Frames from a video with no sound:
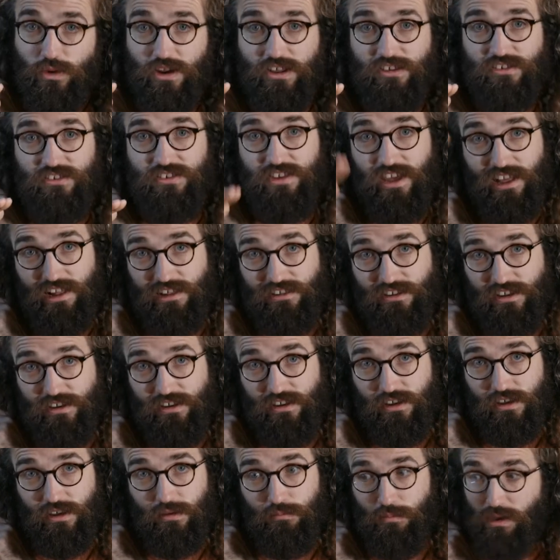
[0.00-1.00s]
one is
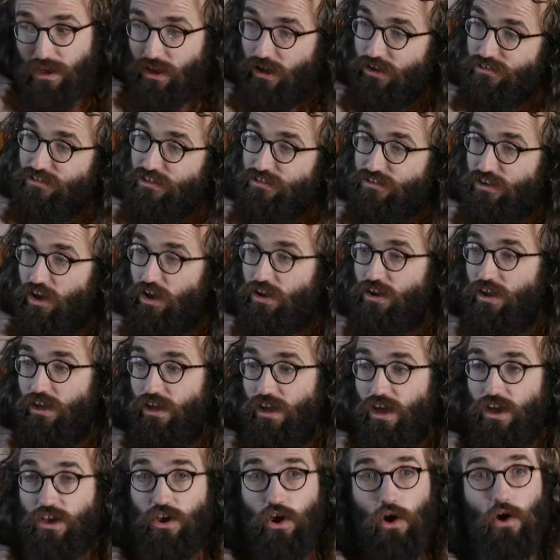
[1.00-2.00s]
tilted because it's on
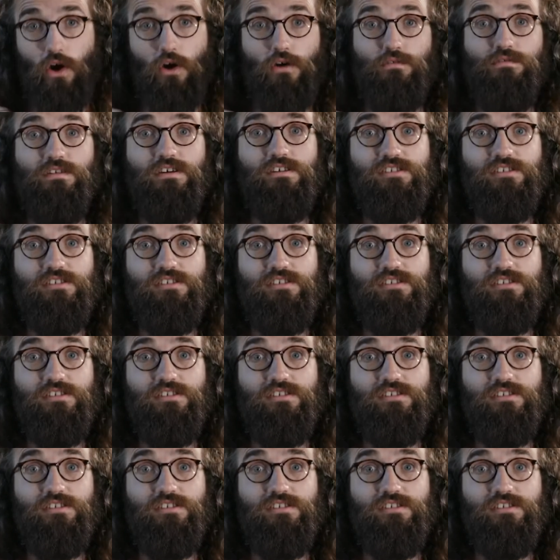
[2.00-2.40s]
a curved